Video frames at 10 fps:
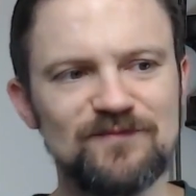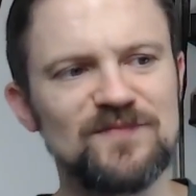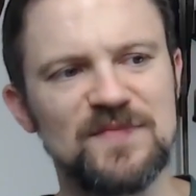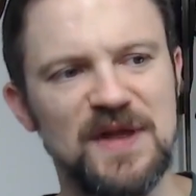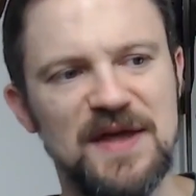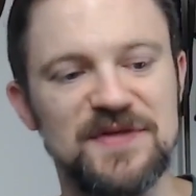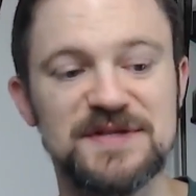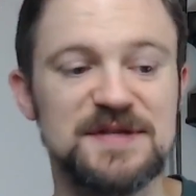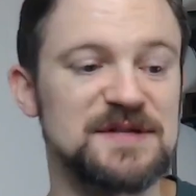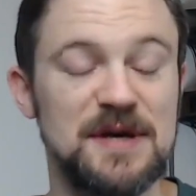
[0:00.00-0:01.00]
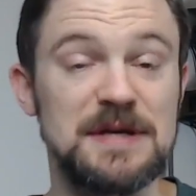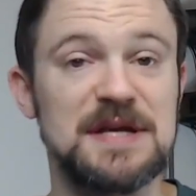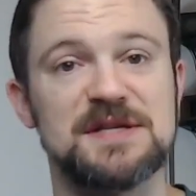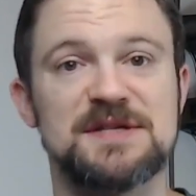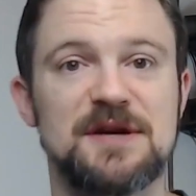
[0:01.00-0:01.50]
And this is a
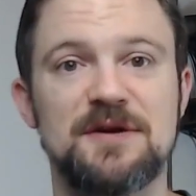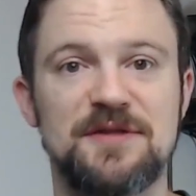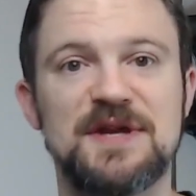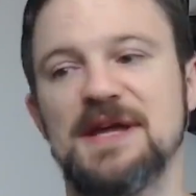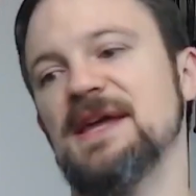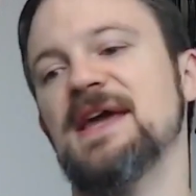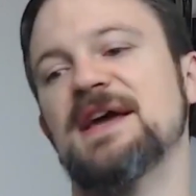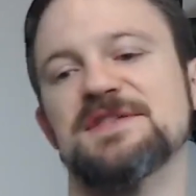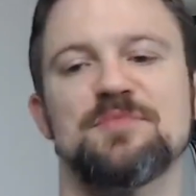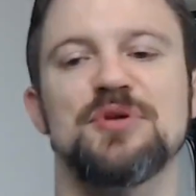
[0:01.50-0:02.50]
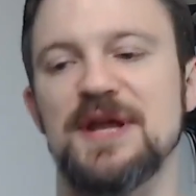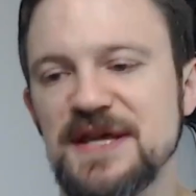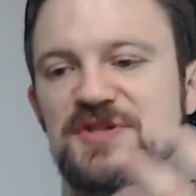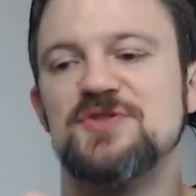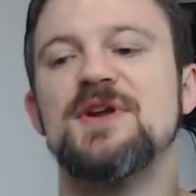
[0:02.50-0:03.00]
necessary thing. He has to put
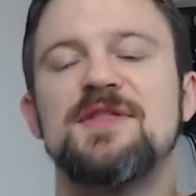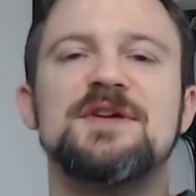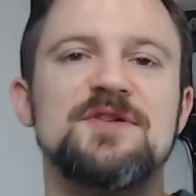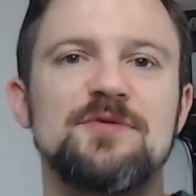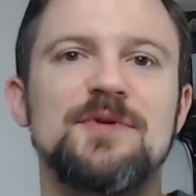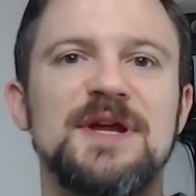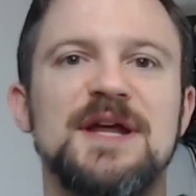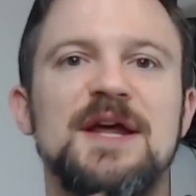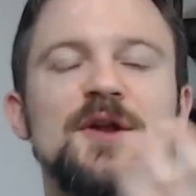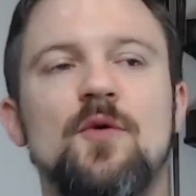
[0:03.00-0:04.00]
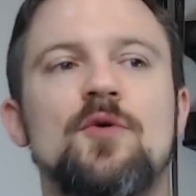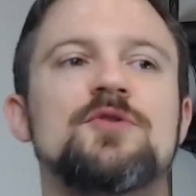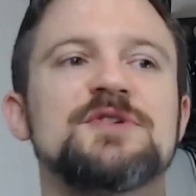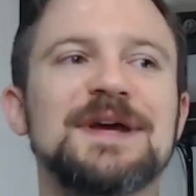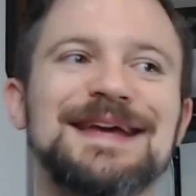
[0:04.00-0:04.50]
his strength into the ring in order
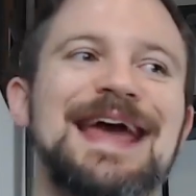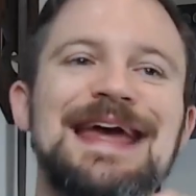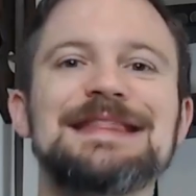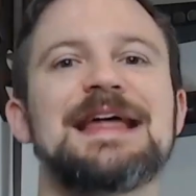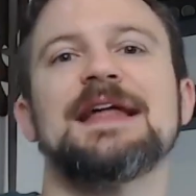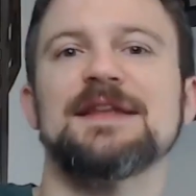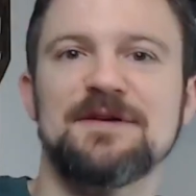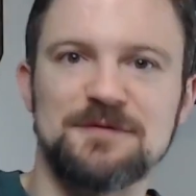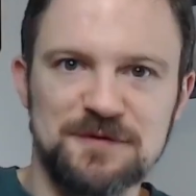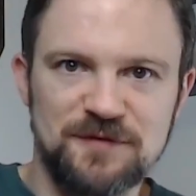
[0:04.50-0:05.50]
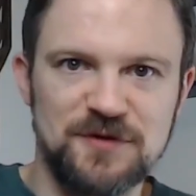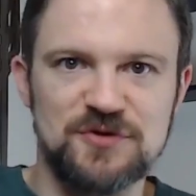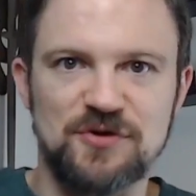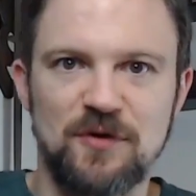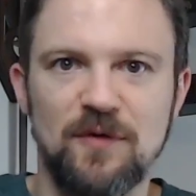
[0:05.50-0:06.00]
to gain that level of
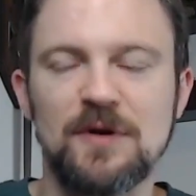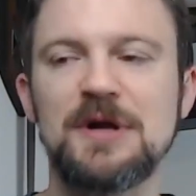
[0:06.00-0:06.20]
control.